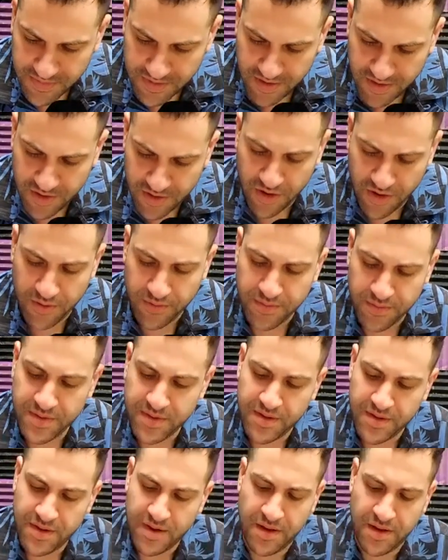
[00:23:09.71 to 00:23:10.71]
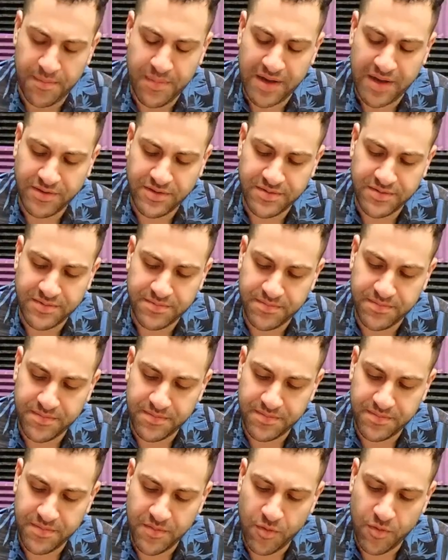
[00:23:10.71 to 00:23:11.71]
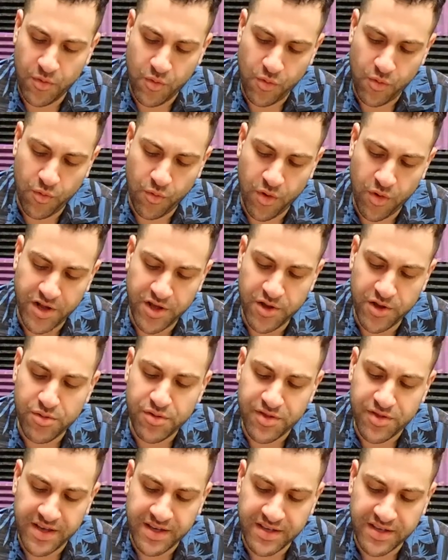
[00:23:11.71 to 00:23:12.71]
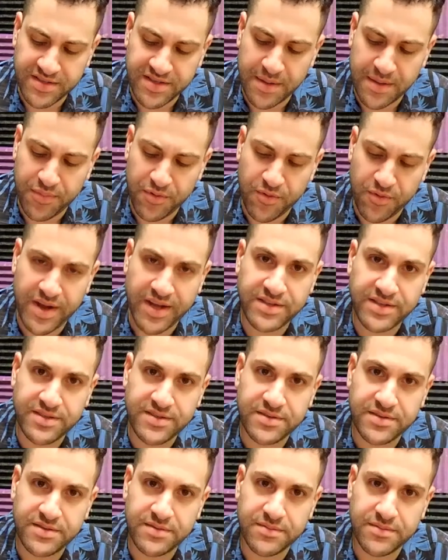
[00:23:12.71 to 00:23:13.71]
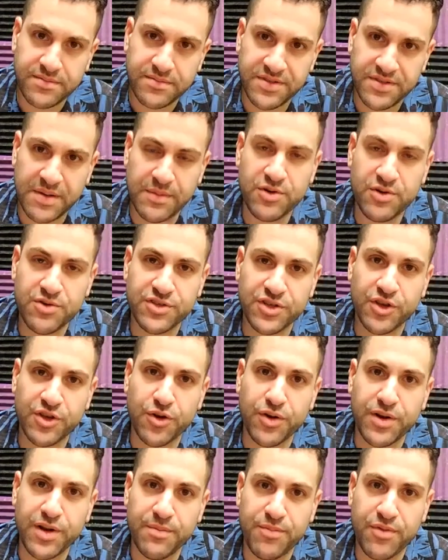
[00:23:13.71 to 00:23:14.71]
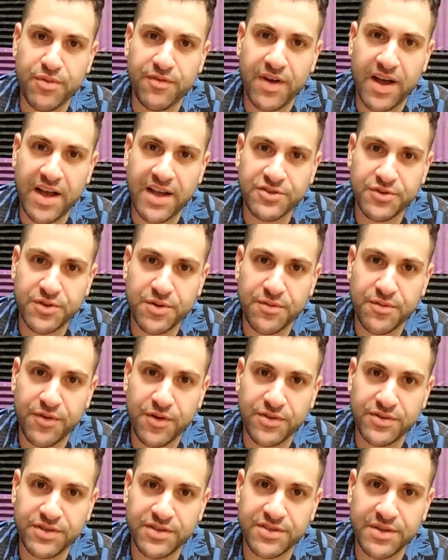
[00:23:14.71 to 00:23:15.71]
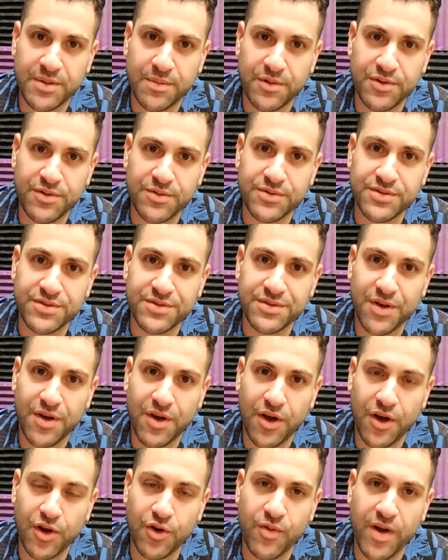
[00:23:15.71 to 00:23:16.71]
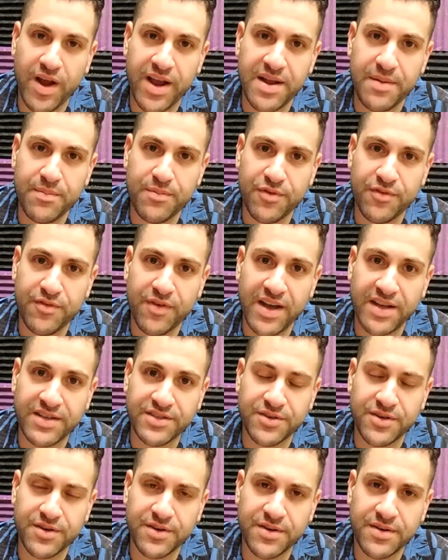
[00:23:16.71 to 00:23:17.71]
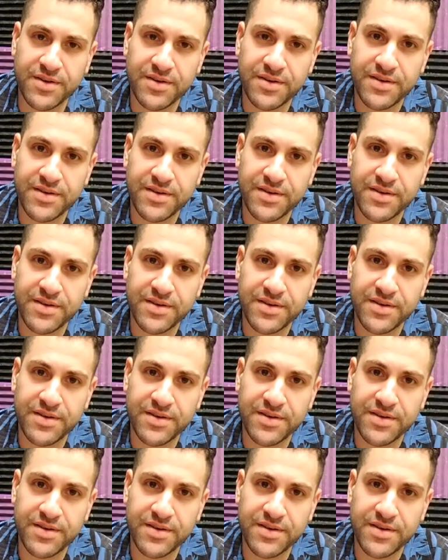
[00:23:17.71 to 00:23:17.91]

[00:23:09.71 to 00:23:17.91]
you know, about what do you think separates someone who's a good improviser versus someone who's a great improviser?